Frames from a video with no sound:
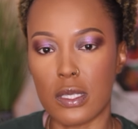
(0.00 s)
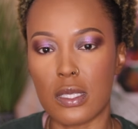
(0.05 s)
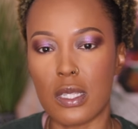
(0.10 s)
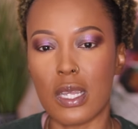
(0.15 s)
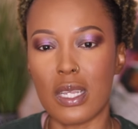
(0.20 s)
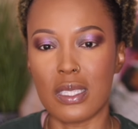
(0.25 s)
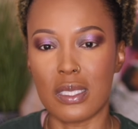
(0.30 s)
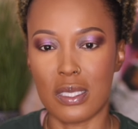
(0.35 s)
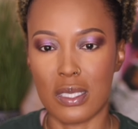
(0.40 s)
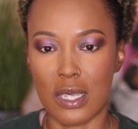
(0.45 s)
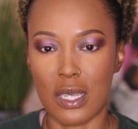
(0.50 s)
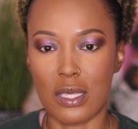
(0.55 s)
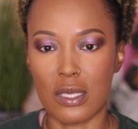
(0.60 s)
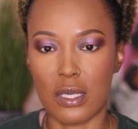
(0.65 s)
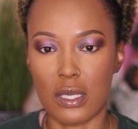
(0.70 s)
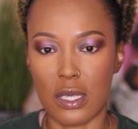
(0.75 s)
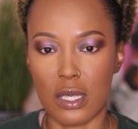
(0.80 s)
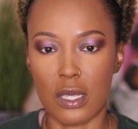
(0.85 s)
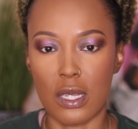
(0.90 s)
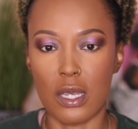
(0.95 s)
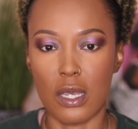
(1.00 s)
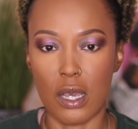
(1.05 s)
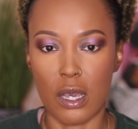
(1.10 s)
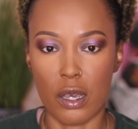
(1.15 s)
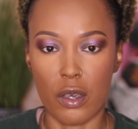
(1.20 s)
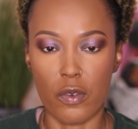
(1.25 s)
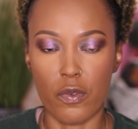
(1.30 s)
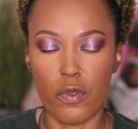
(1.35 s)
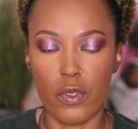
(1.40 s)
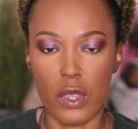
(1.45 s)
the intensity
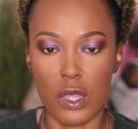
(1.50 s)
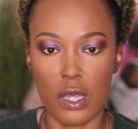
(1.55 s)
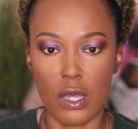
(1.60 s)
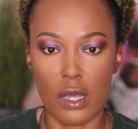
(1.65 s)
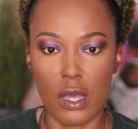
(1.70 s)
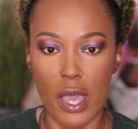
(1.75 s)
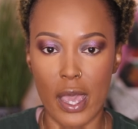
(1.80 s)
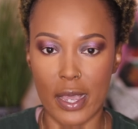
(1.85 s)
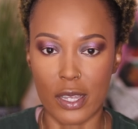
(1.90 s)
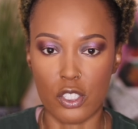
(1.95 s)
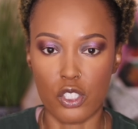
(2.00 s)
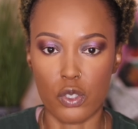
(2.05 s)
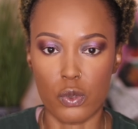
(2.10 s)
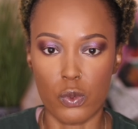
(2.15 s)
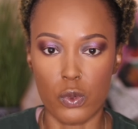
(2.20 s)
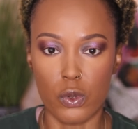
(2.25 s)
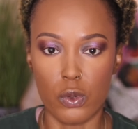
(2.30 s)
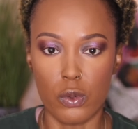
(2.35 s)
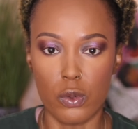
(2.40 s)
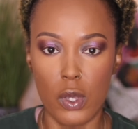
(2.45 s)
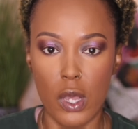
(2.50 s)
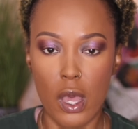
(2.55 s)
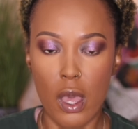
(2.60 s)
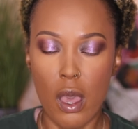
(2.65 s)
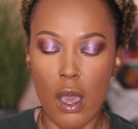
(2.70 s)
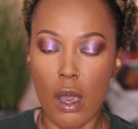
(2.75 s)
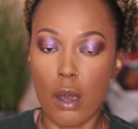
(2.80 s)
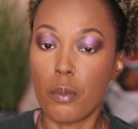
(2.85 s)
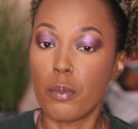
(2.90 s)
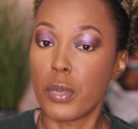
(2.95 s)
of the actual
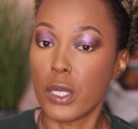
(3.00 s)
um,